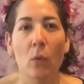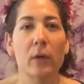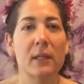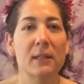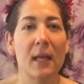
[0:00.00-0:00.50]

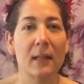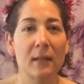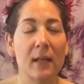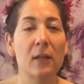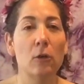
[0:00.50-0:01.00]
We're gonna say
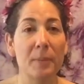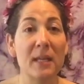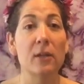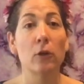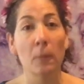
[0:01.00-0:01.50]
little
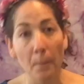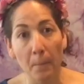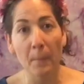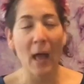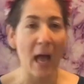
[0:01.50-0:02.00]
Peter
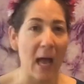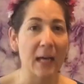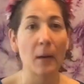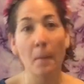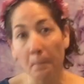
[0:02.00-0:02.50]

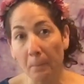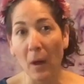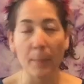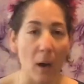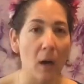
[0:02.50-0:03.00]
had a
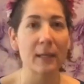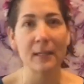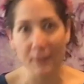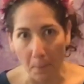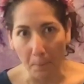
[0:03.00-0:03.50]
upon
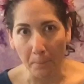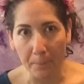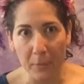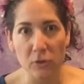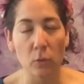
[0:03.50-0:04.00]
his,
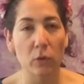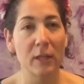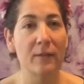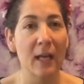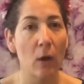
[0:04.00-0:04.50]
so we're
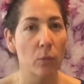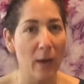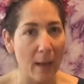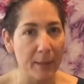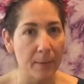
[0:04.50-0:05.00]
leaving out
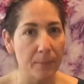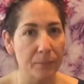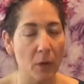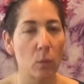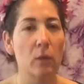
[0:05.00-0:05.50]
rabbit,
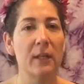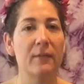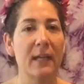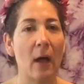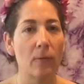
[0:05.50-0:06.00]
we're
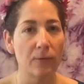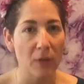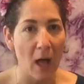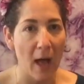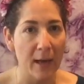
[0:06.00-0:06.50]
leaving out
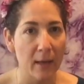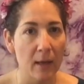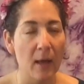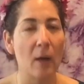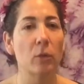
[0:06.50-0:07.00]
fly,
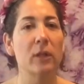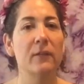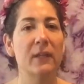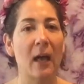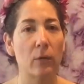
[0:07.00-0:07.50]
and we're
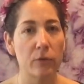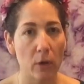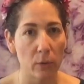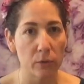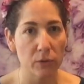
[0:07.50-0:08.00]
leaving out
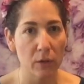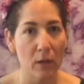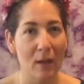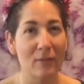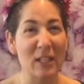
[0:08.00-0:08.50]
nose.
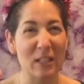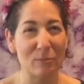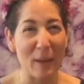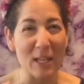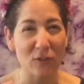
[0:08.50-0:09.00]
The
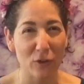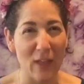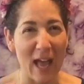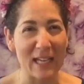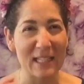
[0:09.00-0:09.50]
space for
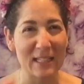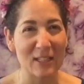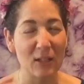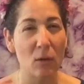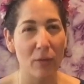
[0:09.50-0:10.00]
that is
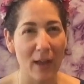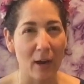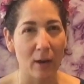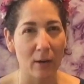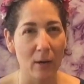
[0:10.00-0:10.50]
still
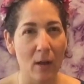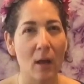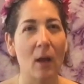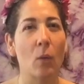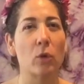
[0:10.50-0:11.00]
there.
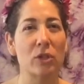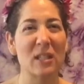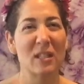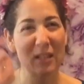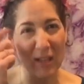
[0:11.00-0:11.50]
We're
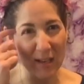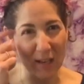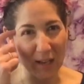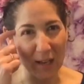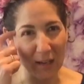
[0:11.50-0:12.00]
just
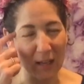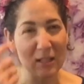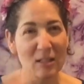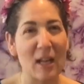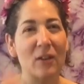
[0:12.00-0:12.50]
thinking it
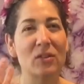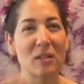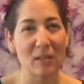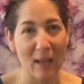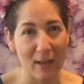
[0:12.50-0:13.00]
instead of
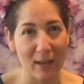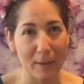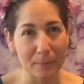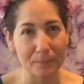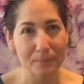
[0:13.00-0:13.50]
saying it.